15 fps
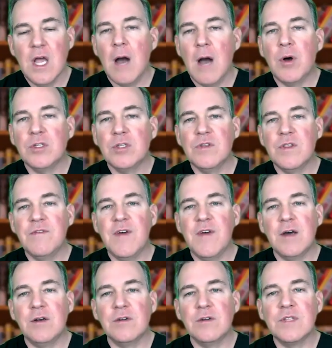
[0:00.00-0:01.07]
I'm also the
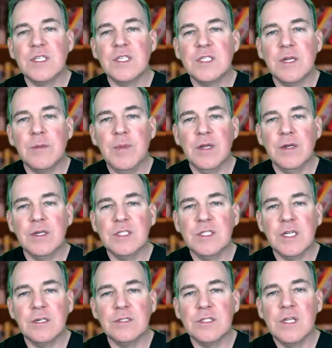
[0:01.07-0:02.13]
founder of Listen Up Hearing
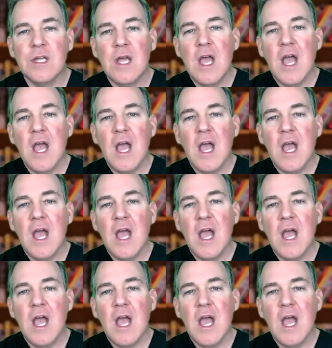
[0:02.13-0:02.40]
Centers,